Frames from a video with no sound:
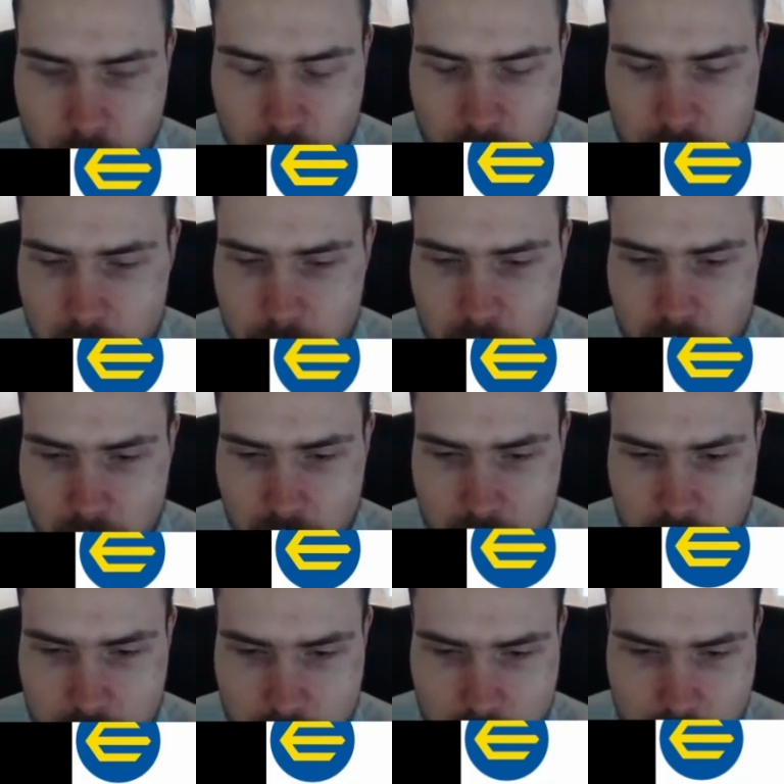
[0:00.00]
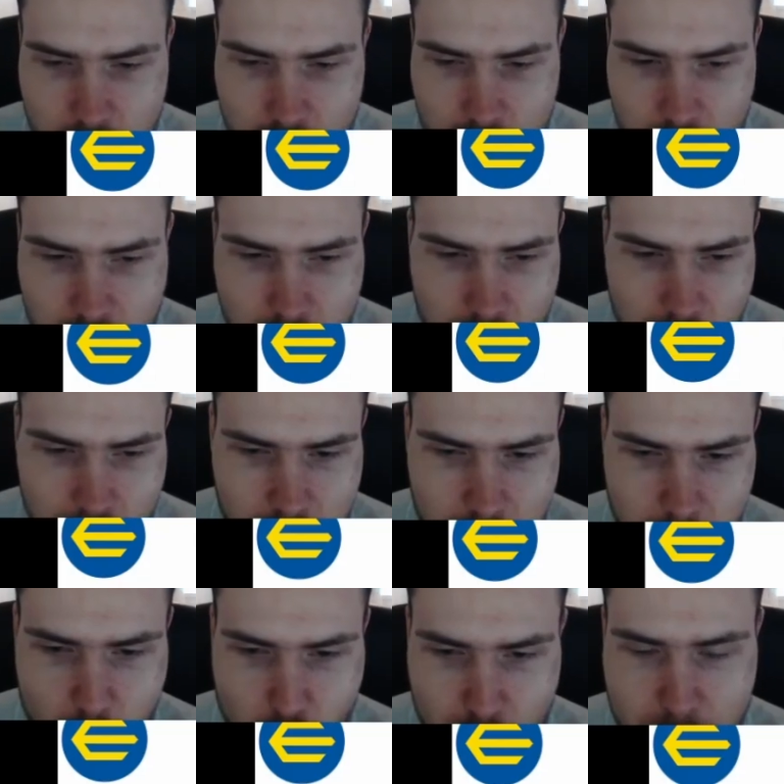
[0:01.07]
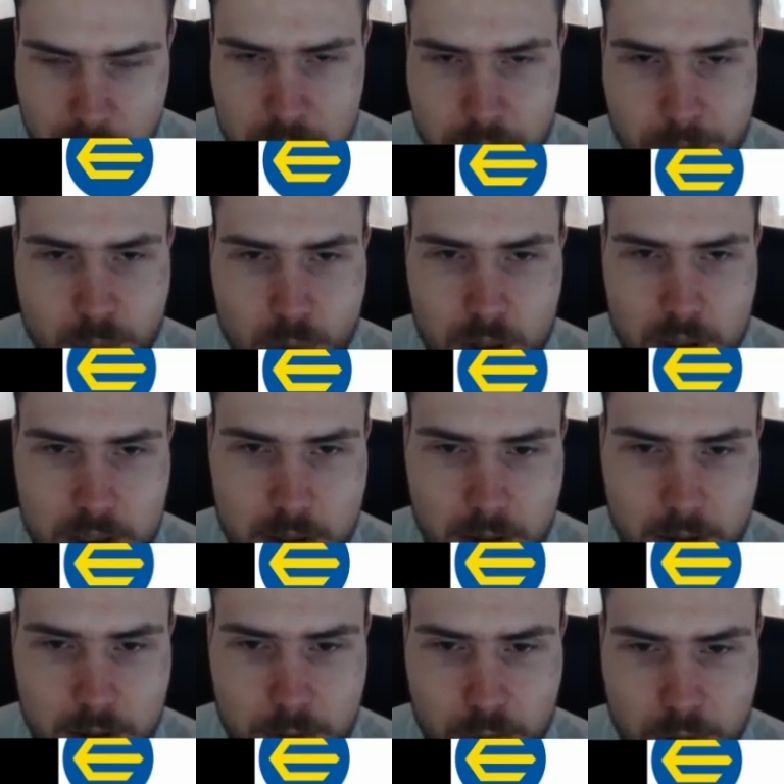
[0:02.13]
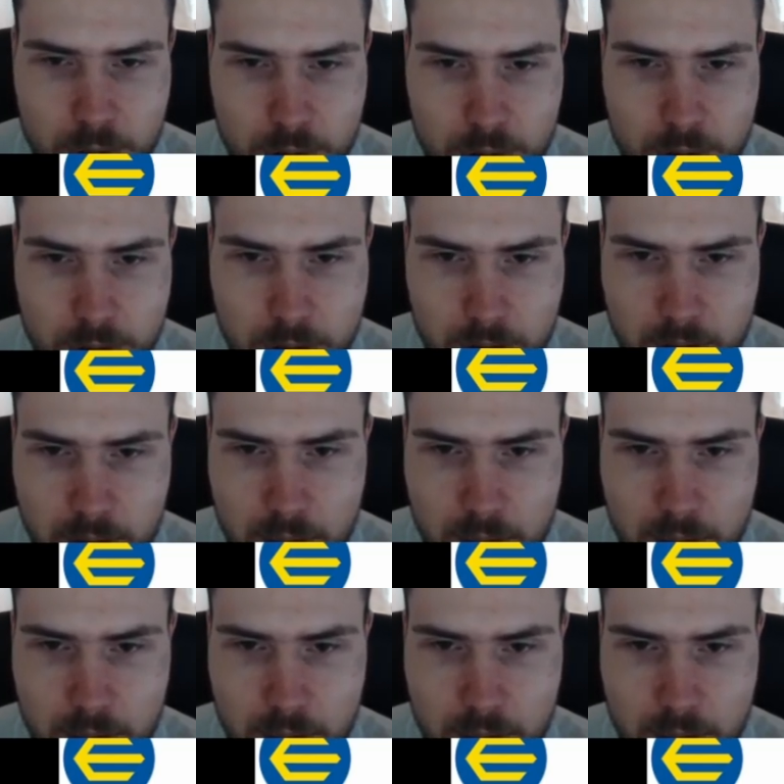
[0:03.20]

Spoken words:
this update, the more best of ones there were in